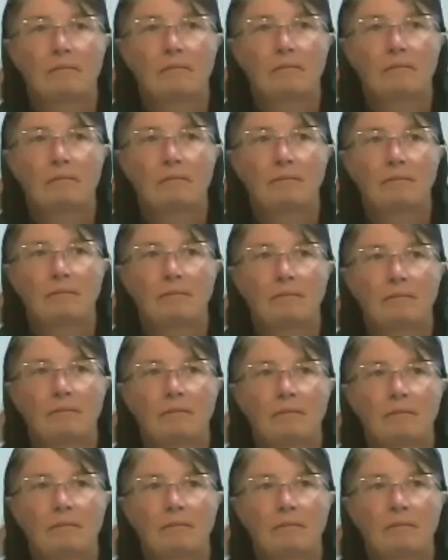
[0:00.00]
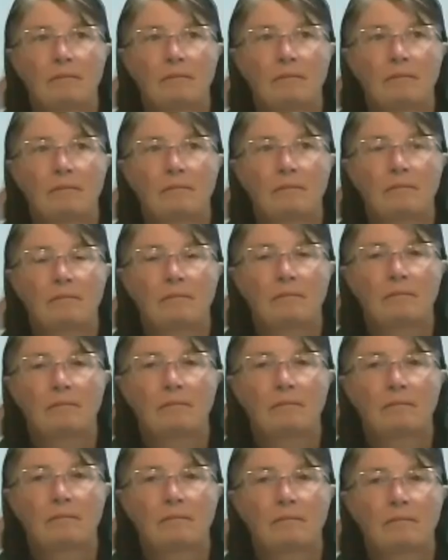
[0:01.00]

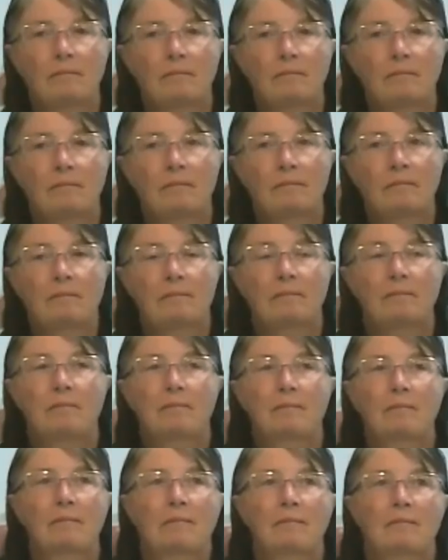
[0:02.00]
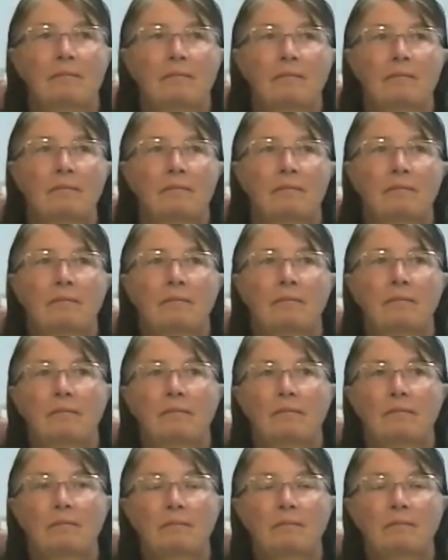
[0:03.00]

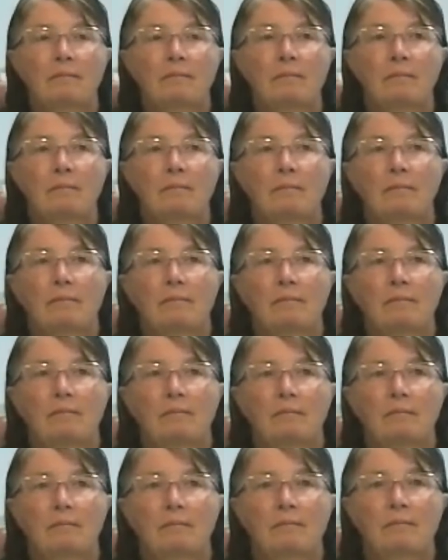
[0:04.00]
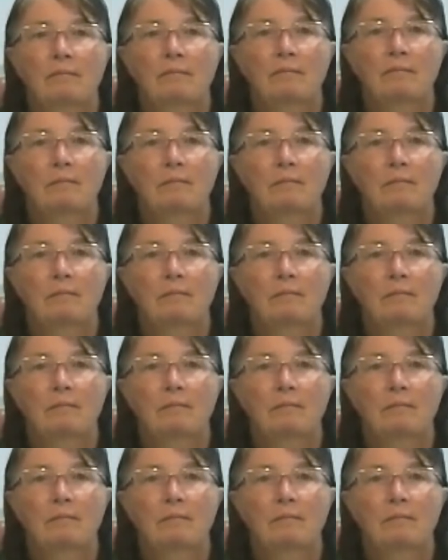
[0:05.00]
[no speech]